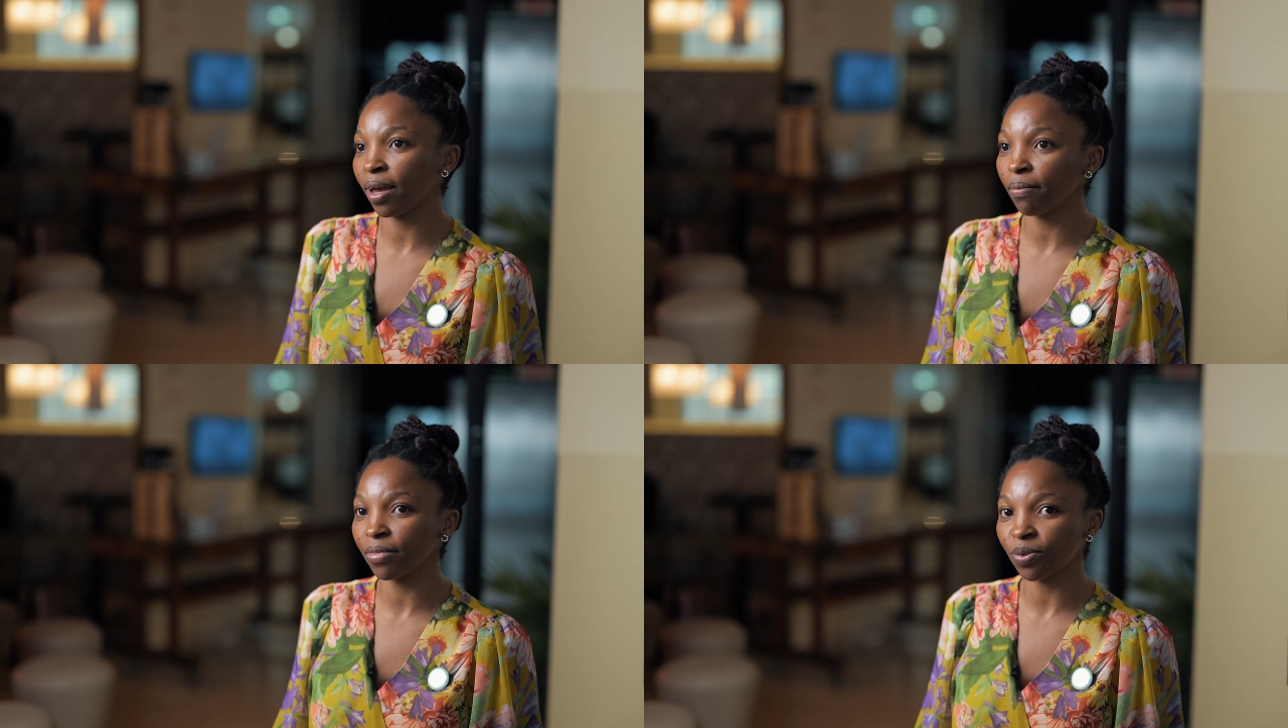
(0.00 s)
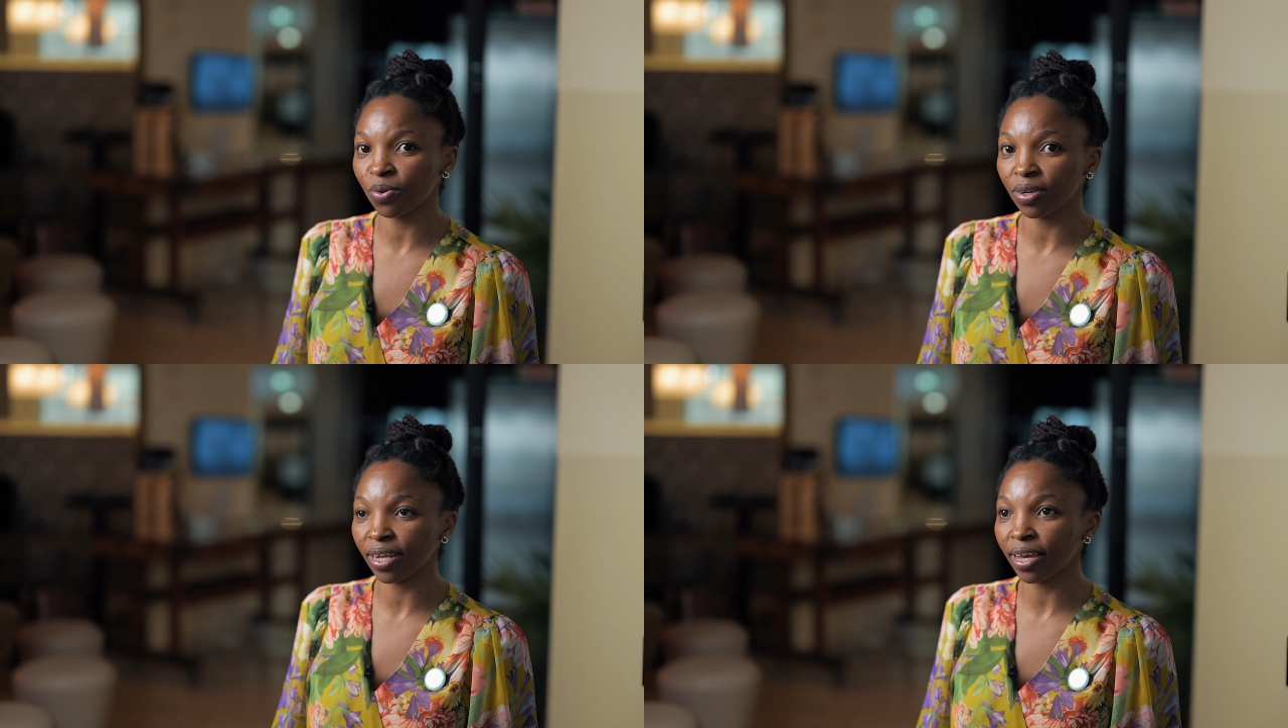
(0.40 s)
it
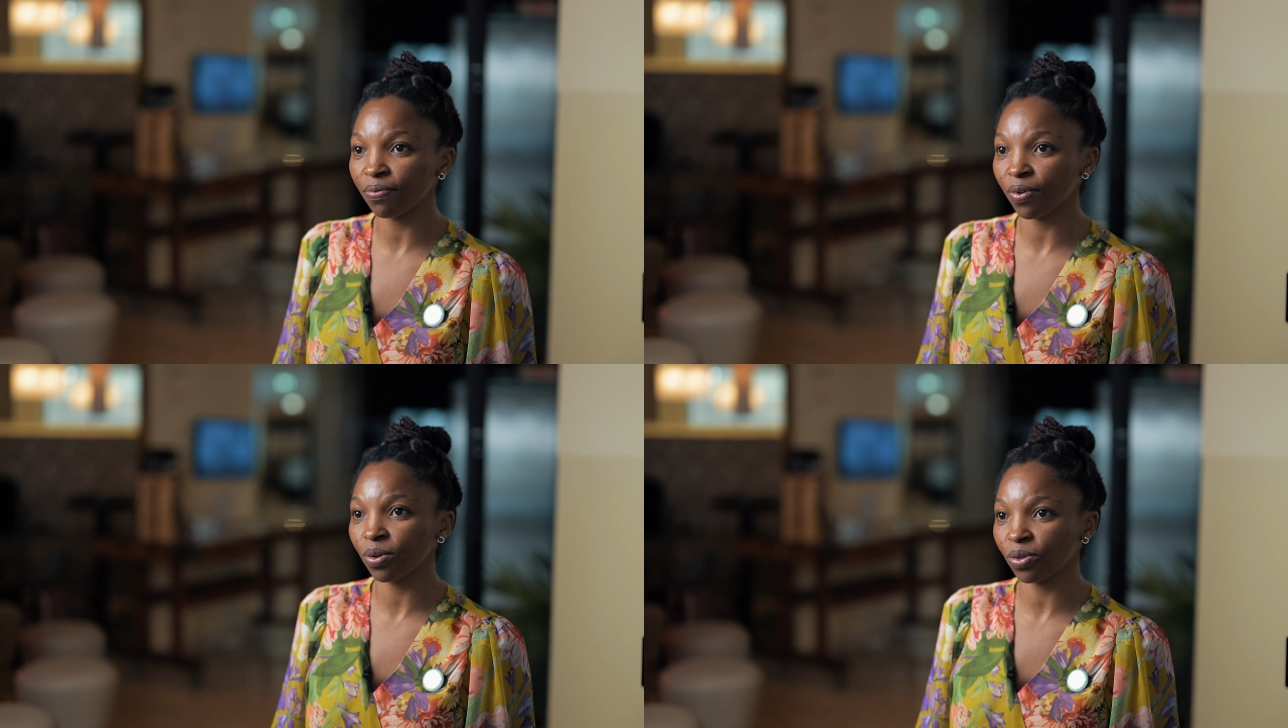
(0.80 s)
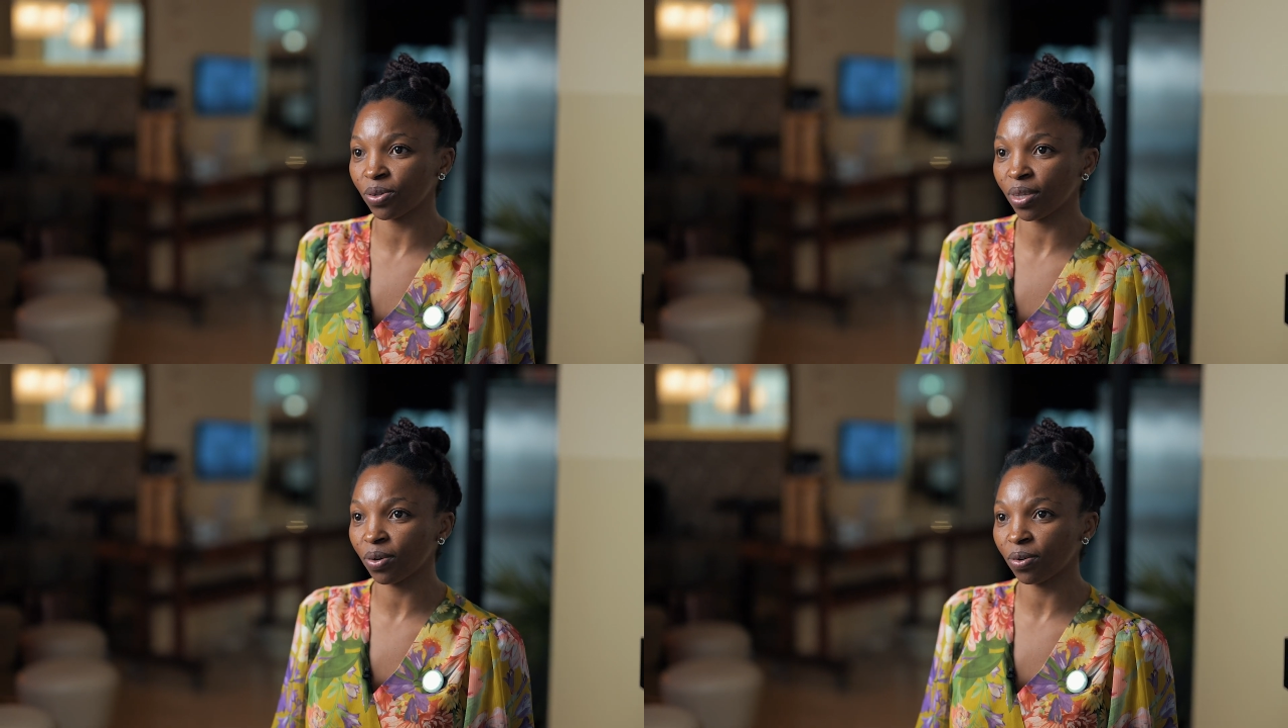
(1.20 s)
could add value
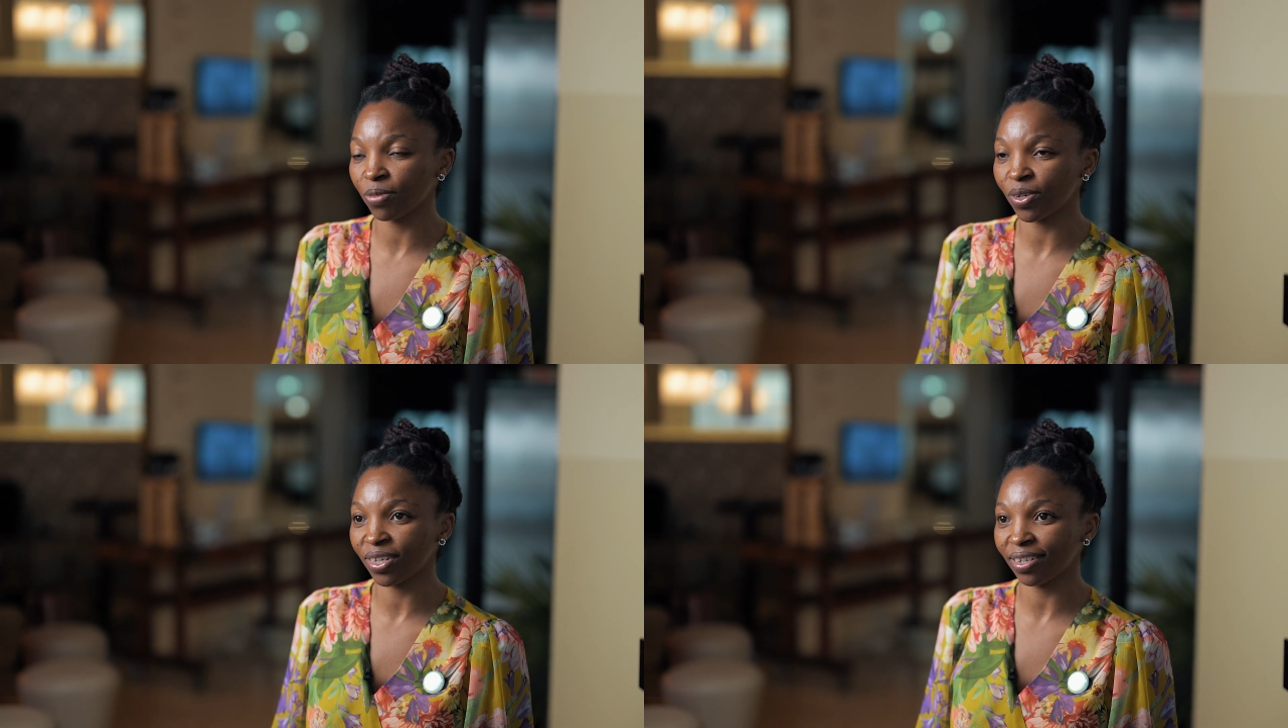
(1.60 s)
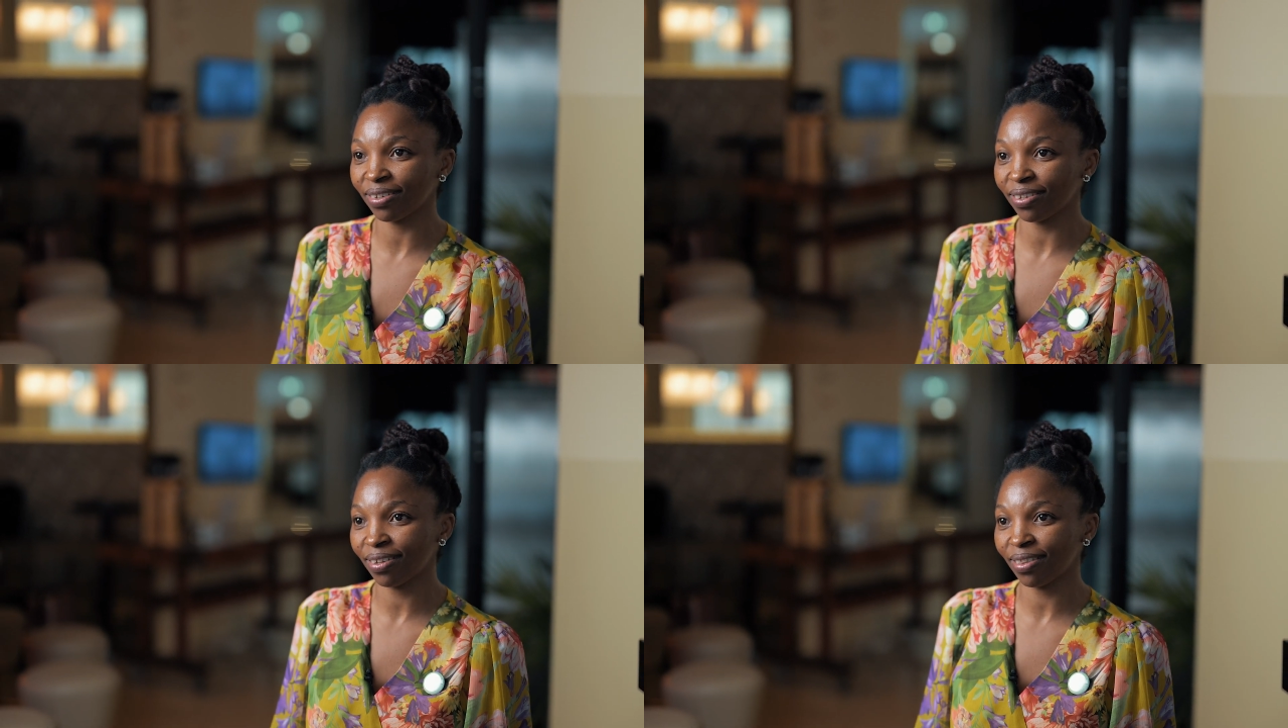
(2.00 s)
to their
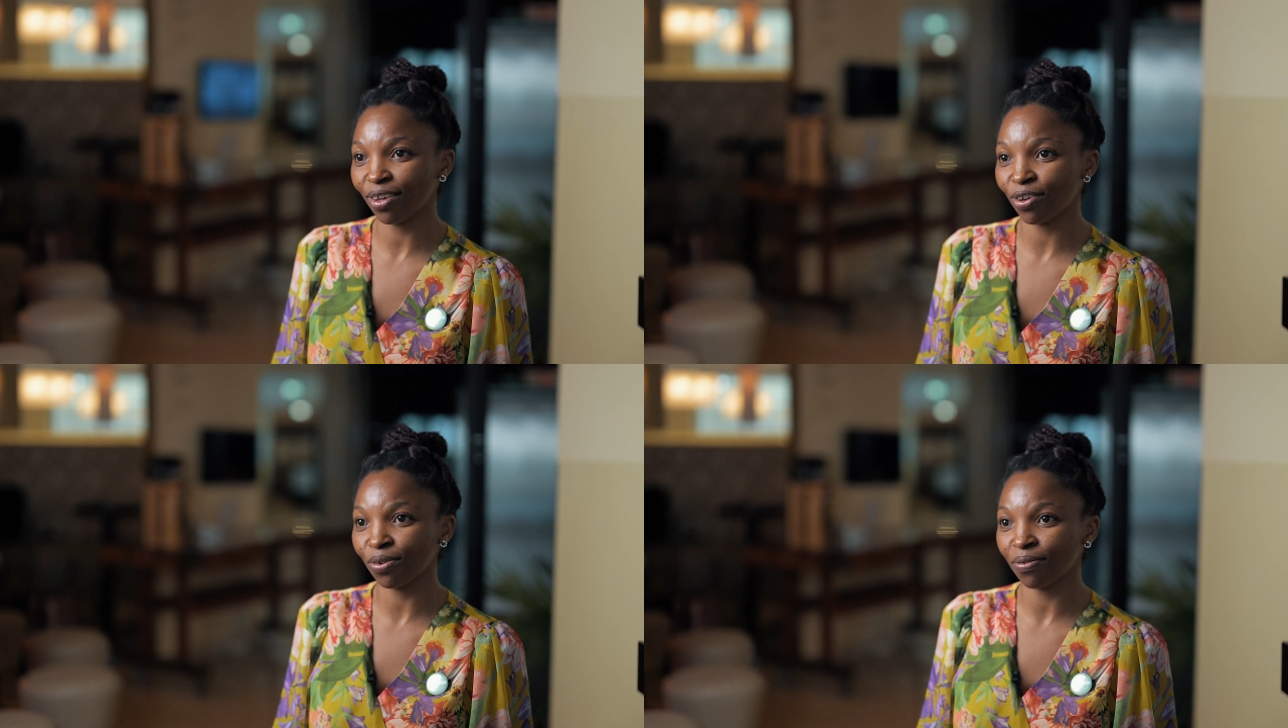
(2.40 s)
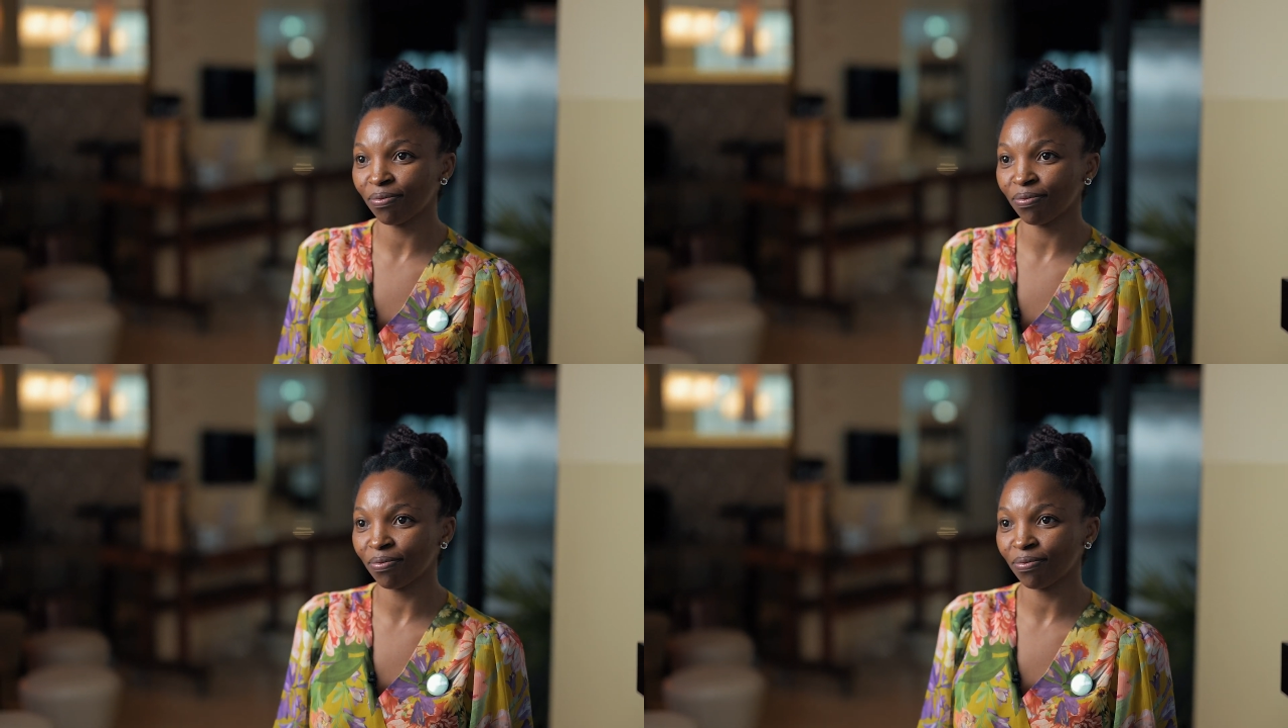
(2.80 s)
communities. Thank you.